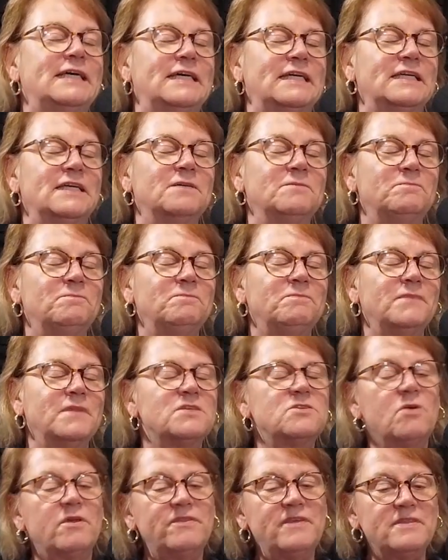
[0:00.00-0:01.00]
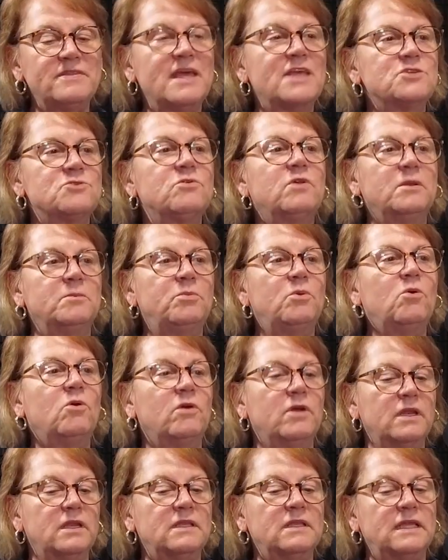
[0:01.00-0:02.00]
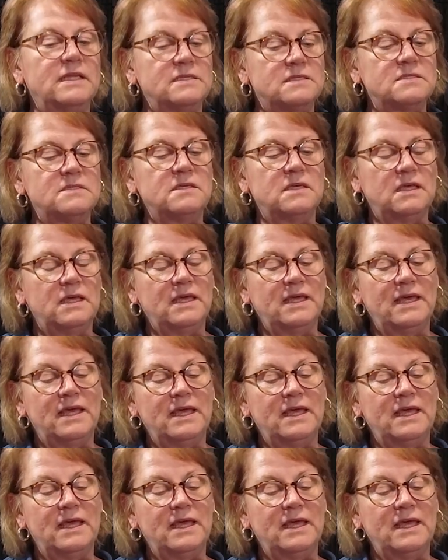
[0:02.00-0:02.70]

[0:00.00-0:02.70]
And so I think that's real important, and that's